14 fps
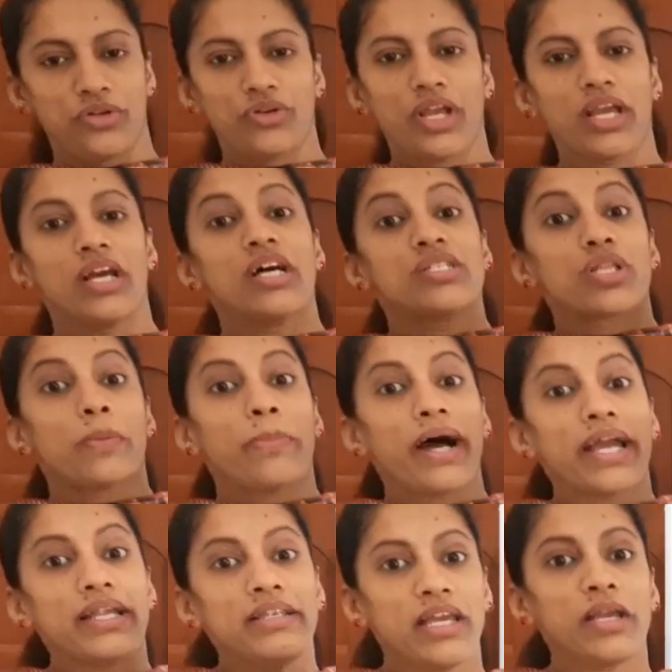Okay, so the
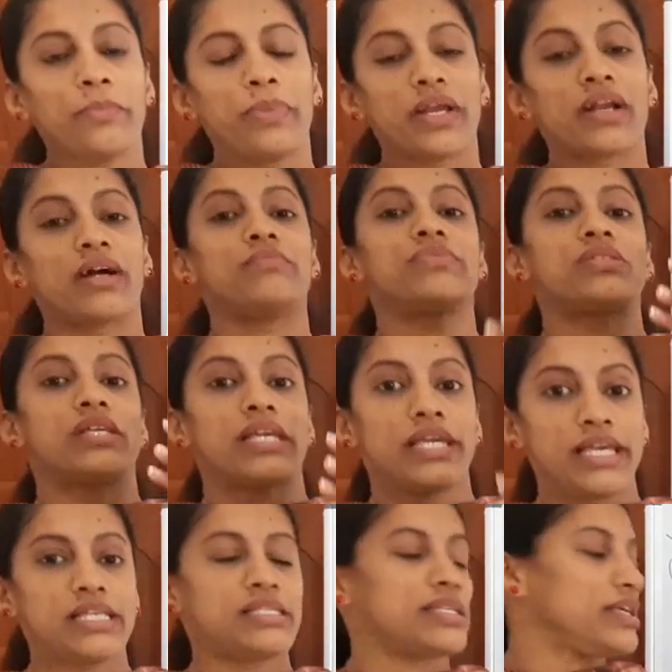binding becomes
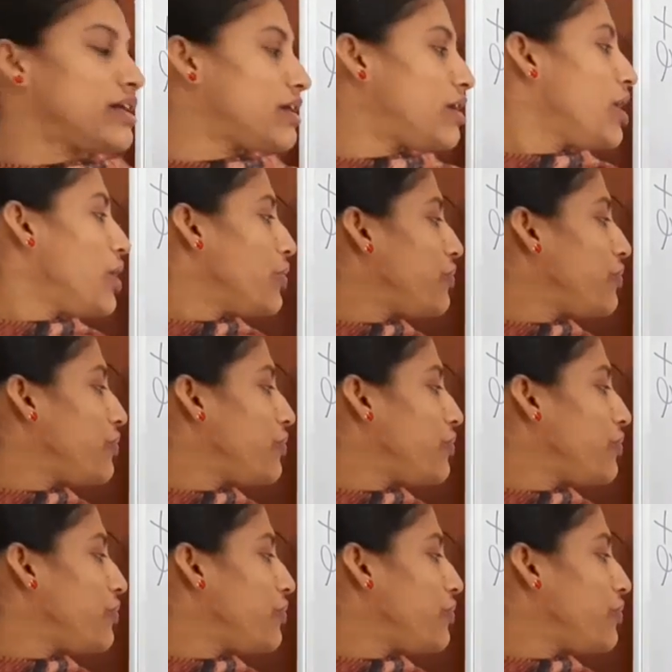easier